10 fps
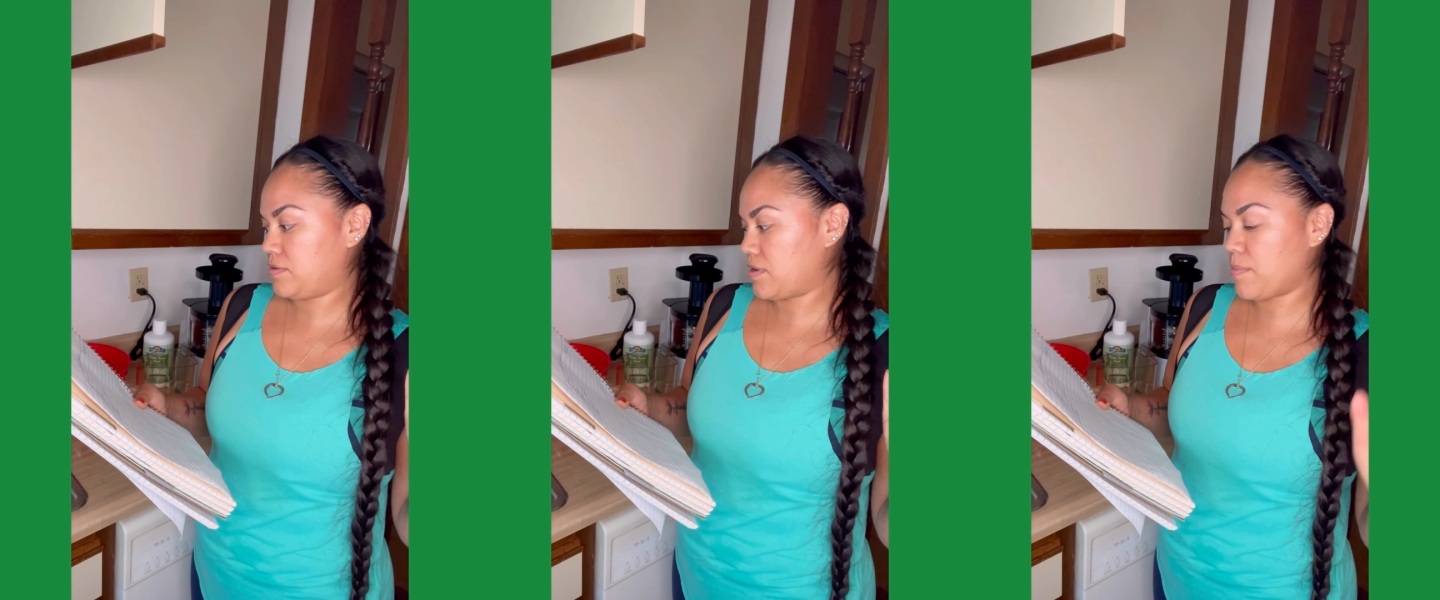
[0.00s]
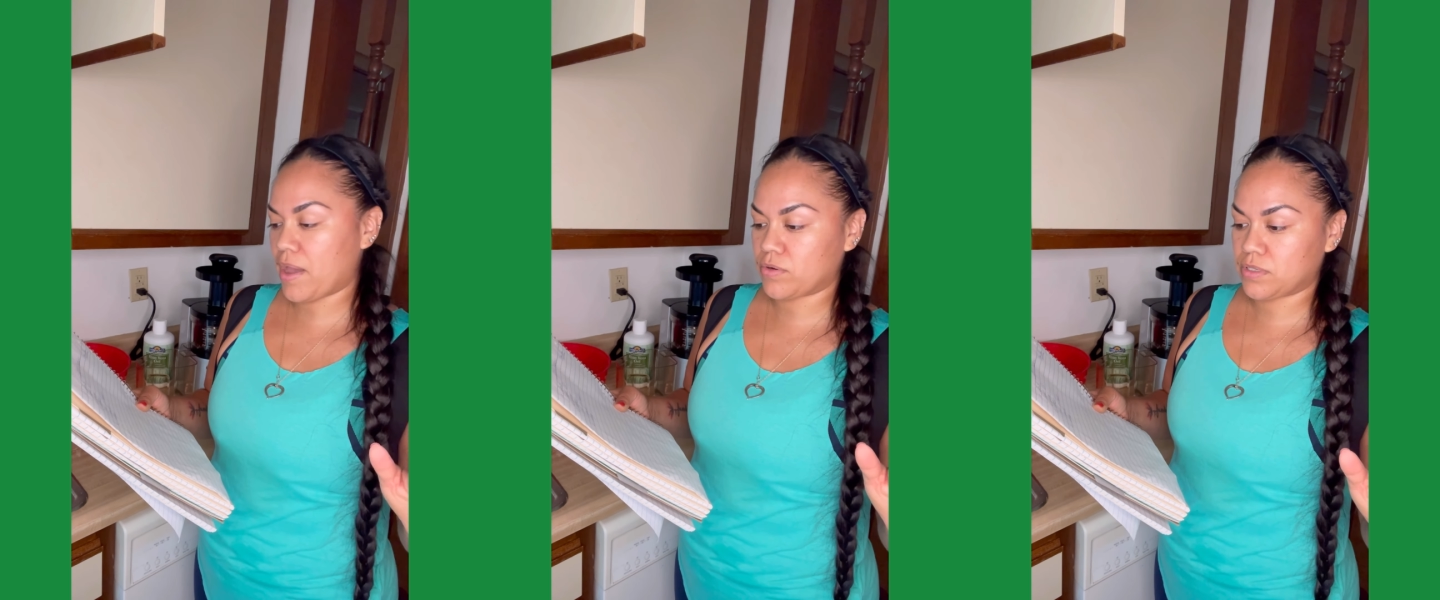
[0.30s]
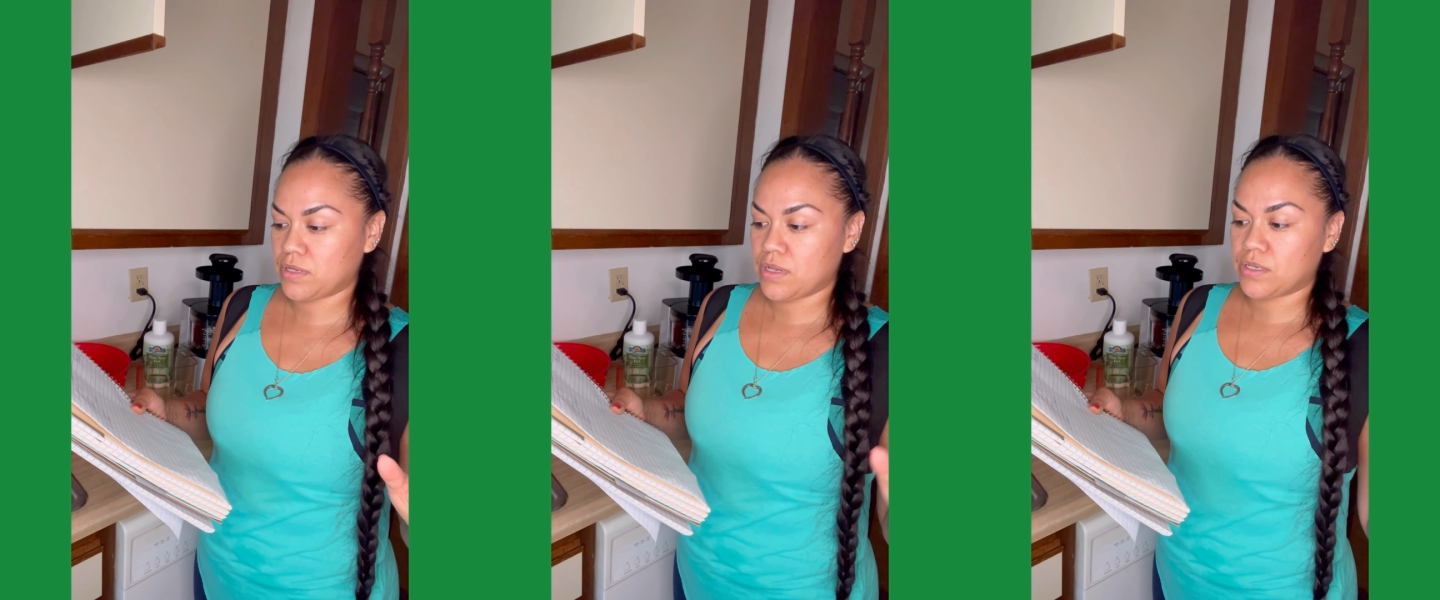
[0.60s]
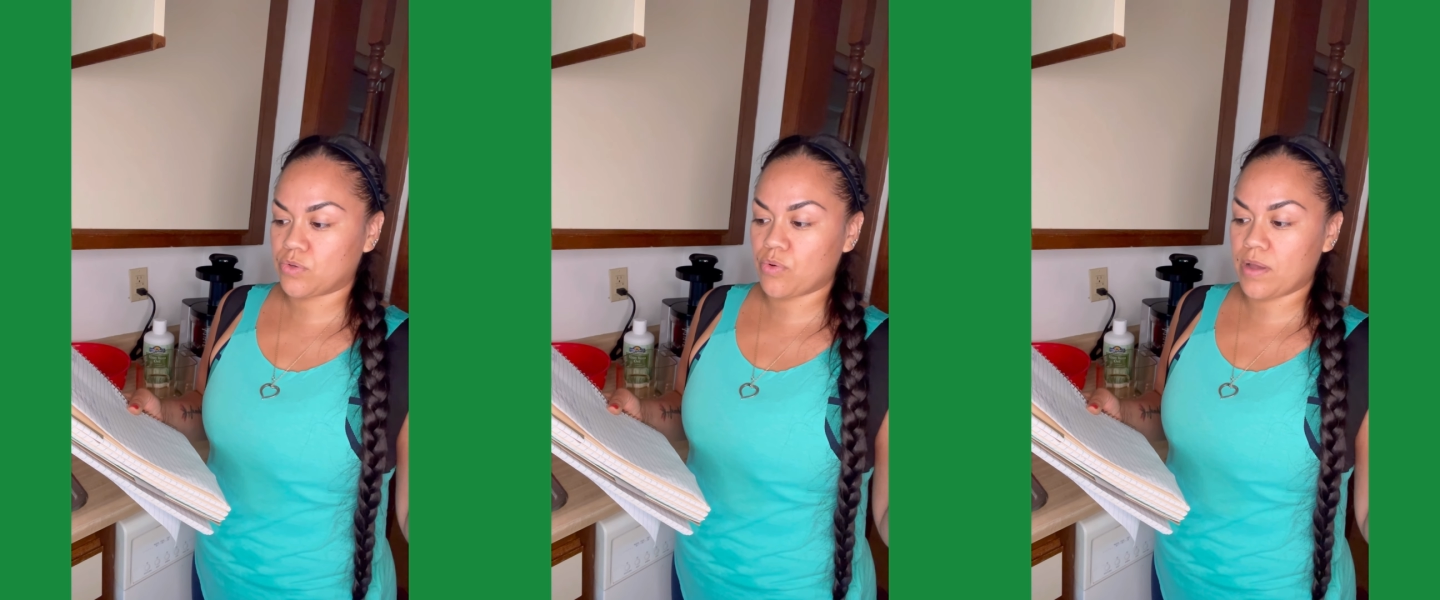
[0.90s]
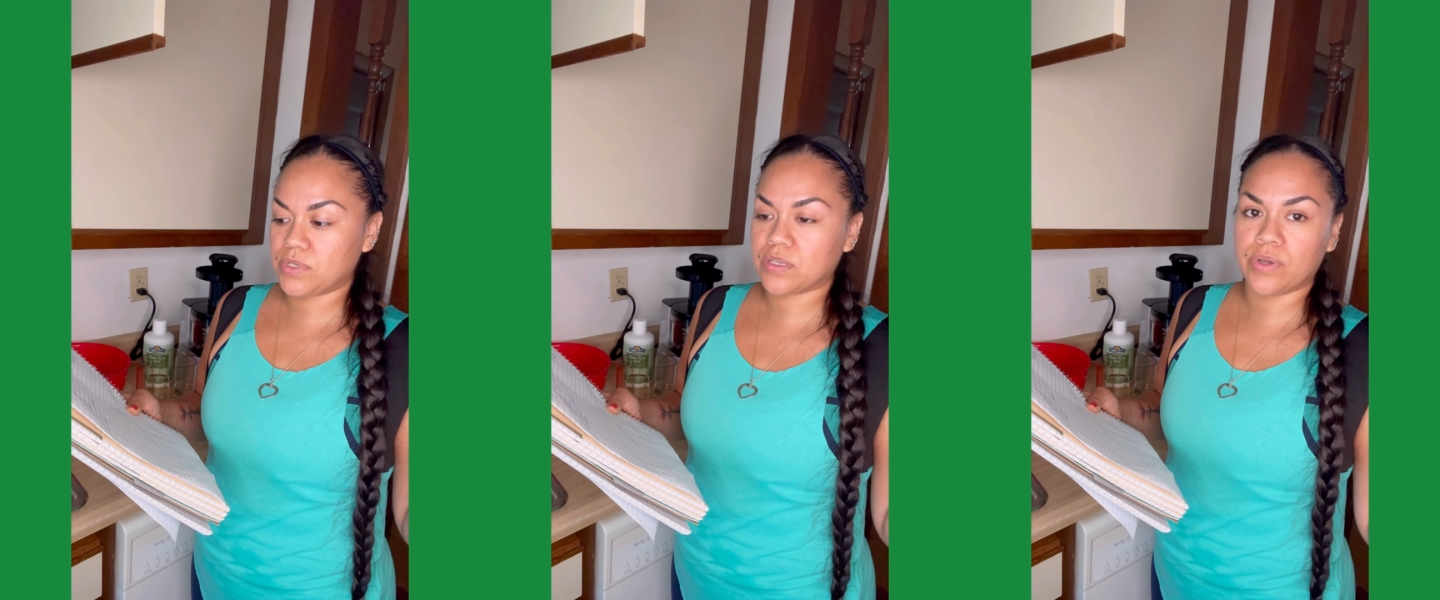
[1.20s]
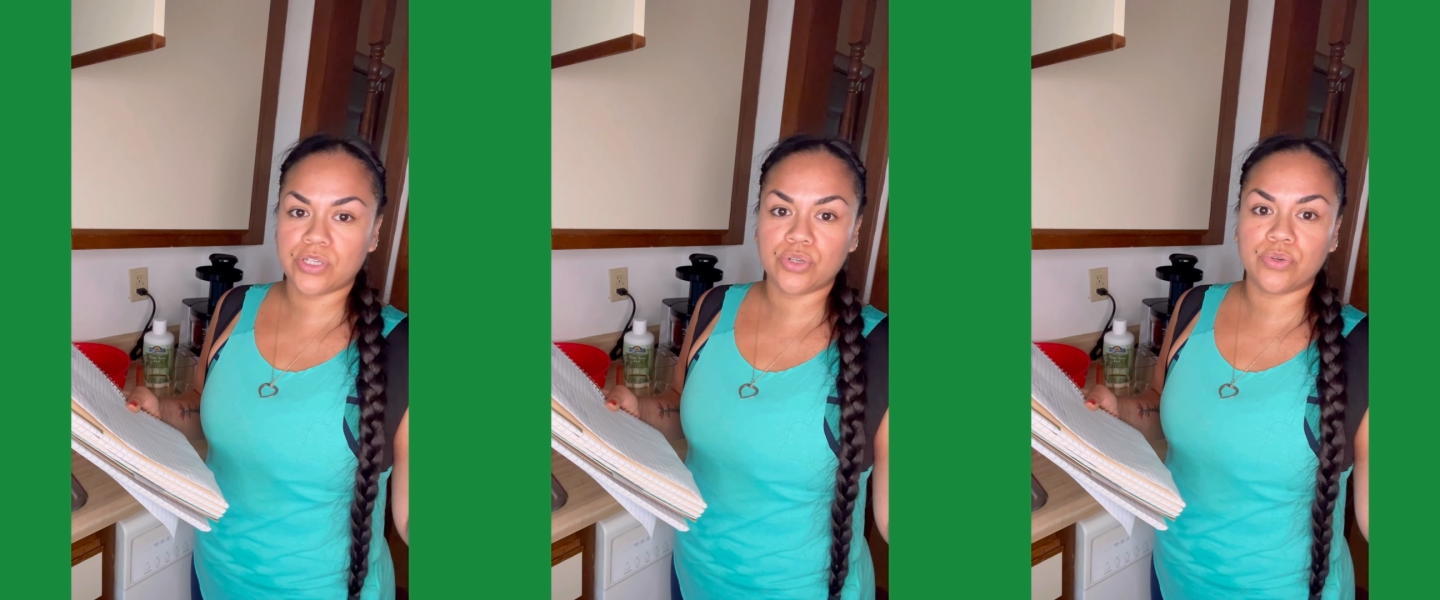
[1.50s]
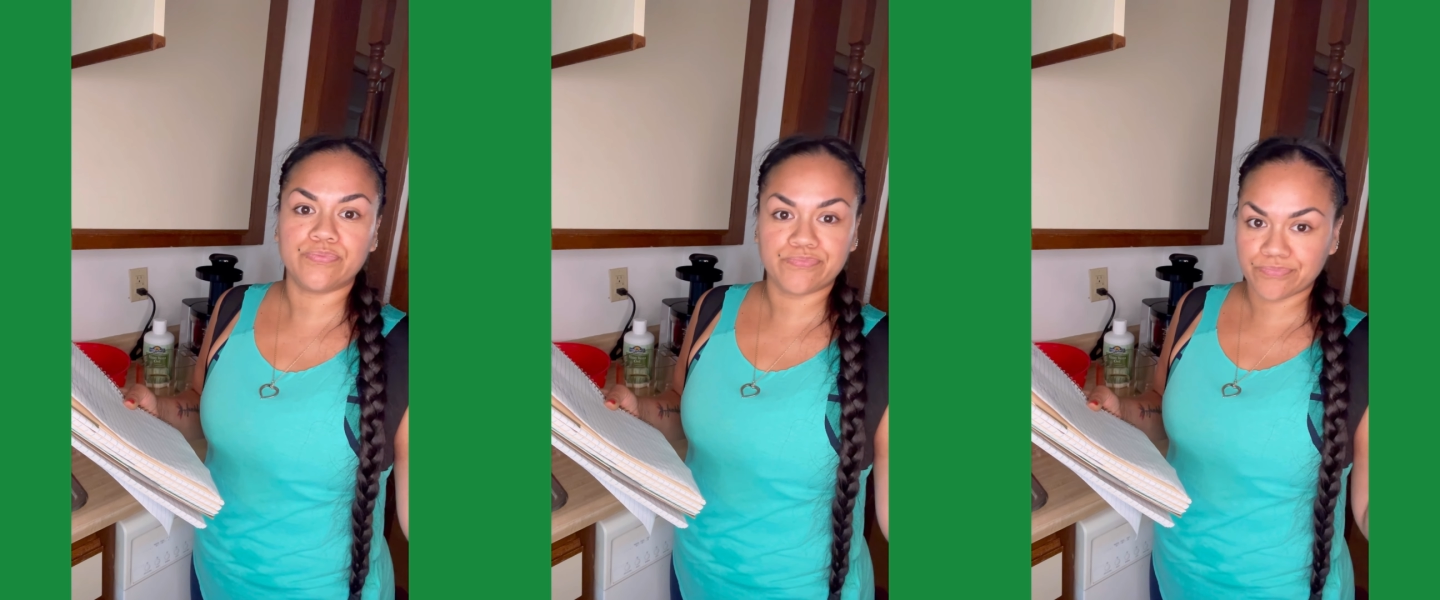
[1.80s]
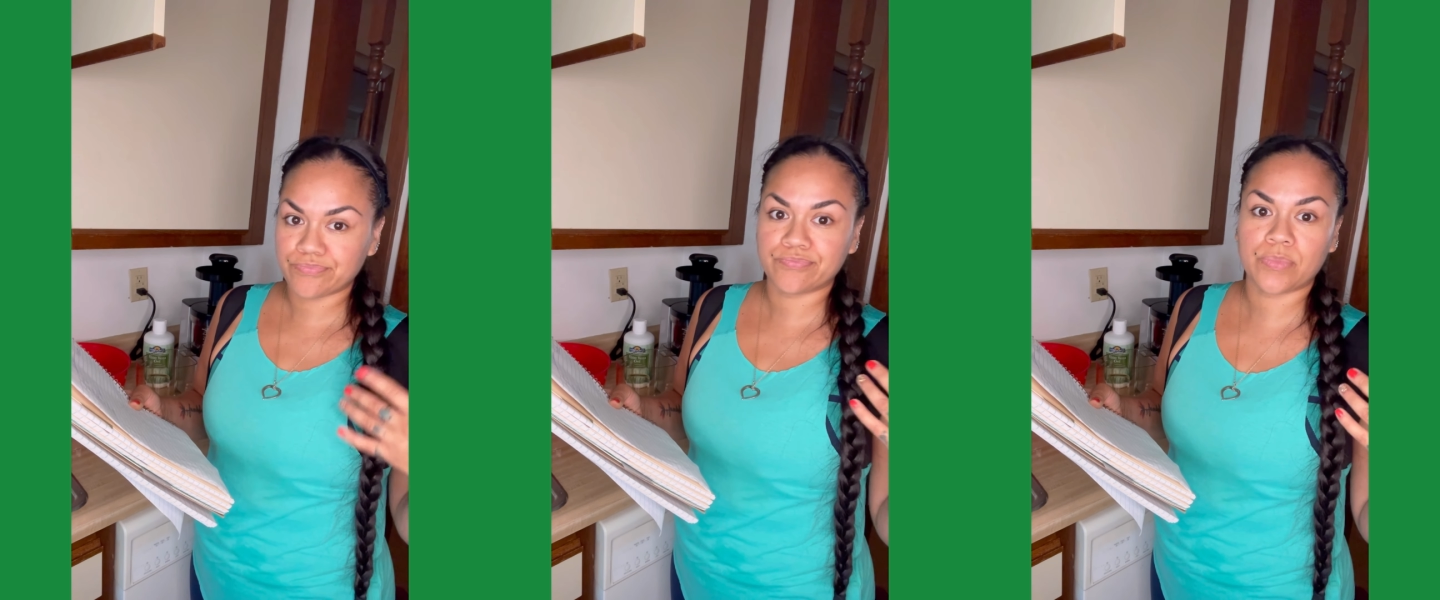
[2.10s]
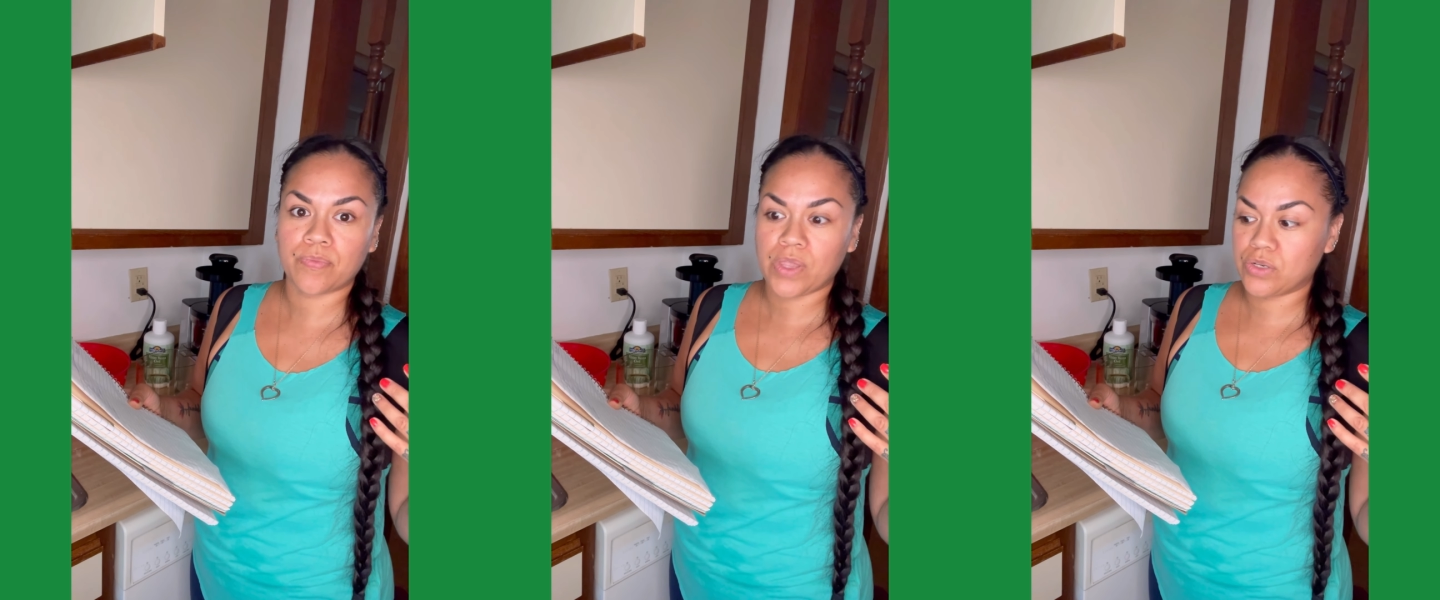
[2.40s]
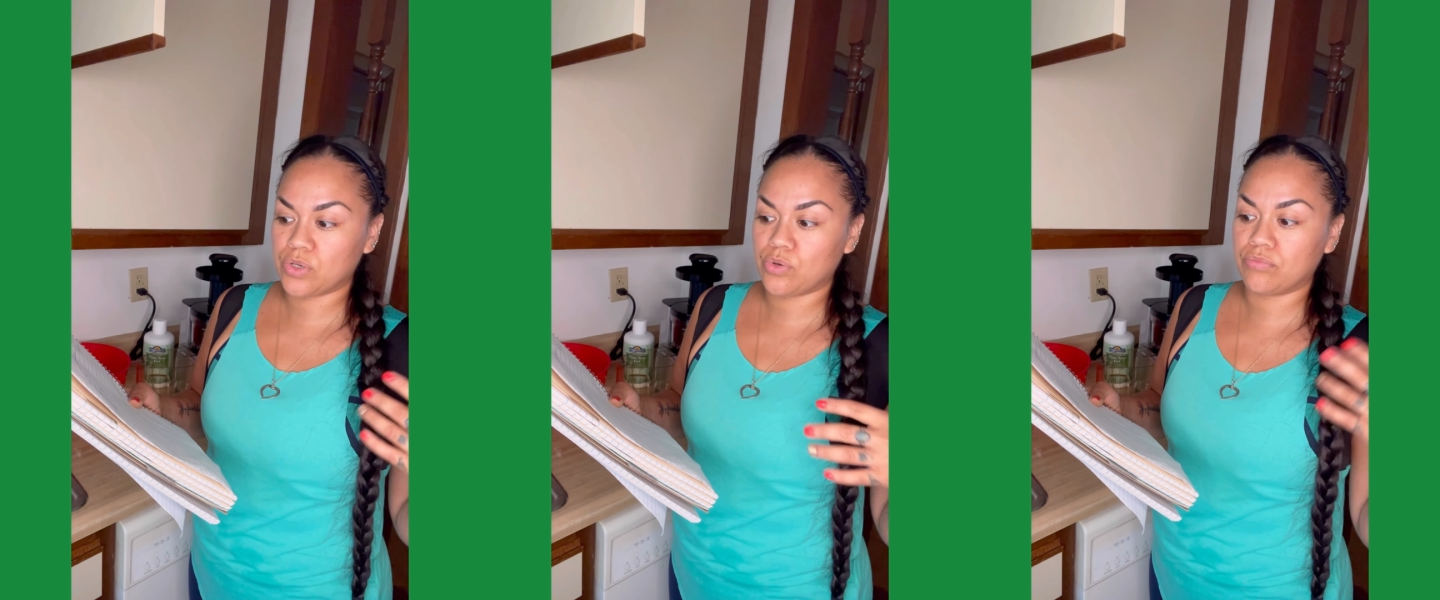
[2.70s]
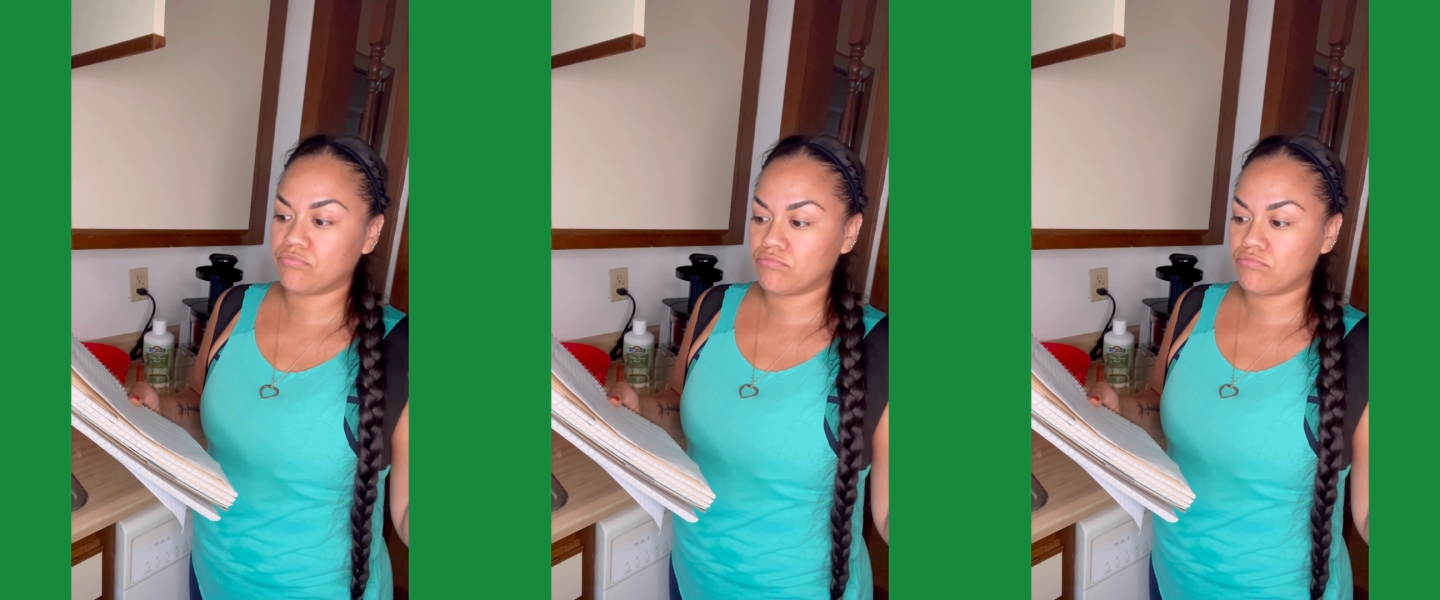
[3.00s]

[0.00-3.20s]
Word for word: amount. So I'm just going to do